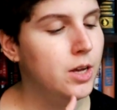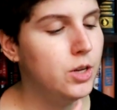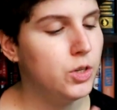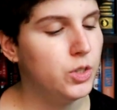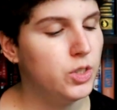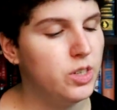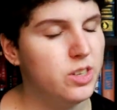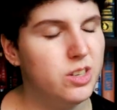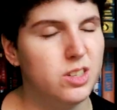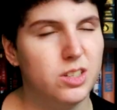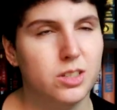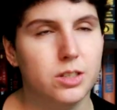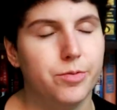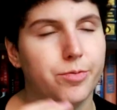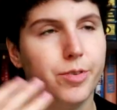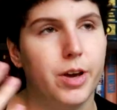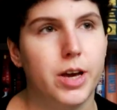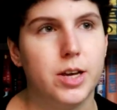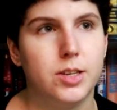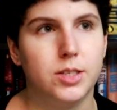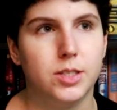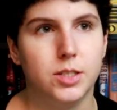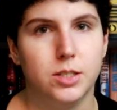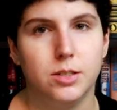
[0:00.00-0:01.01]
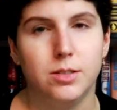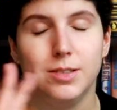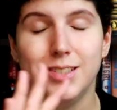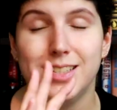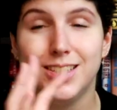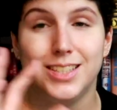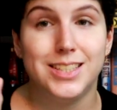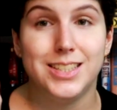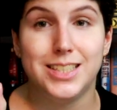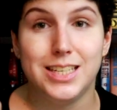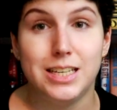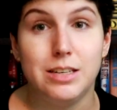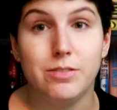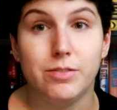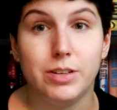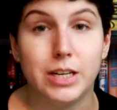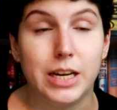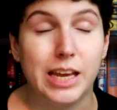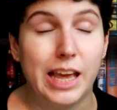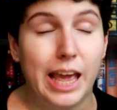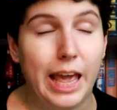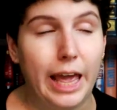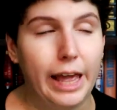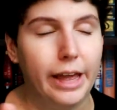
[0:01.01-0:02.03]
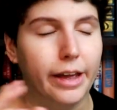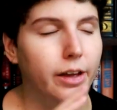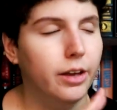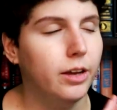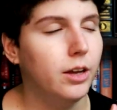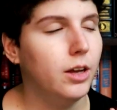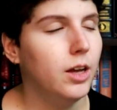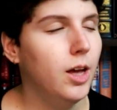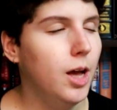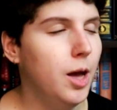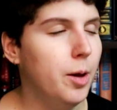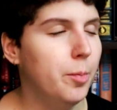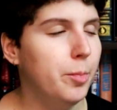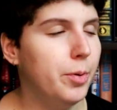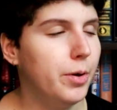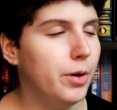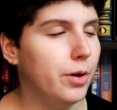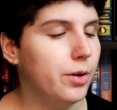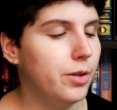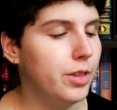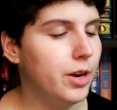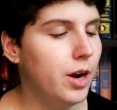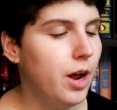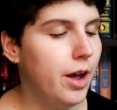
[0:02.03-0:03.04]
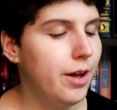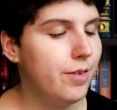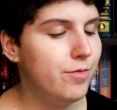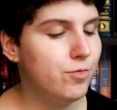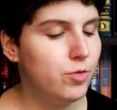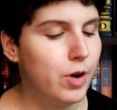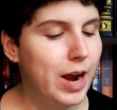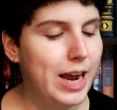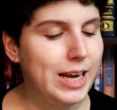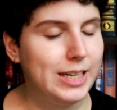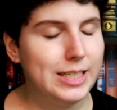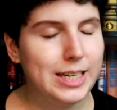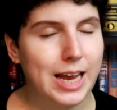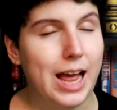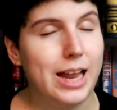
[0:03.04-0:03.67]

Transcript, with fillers: So this is the first Stephen King book that I've read,